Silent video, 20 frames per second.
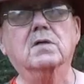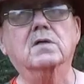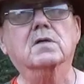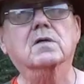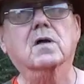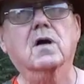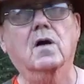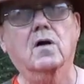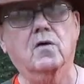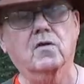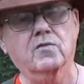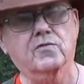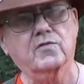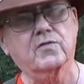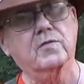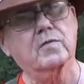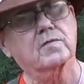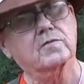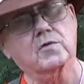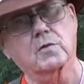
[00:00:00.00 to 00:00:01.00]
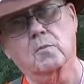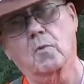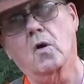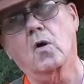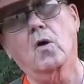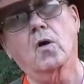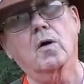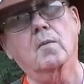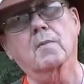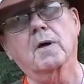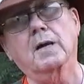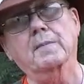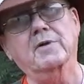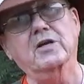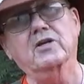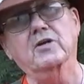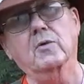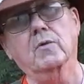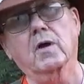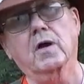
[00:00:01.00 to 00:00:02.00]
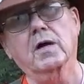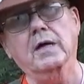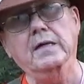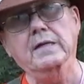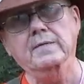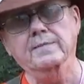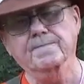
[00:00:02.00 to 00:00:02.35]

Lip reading: because tomorrow may be too late.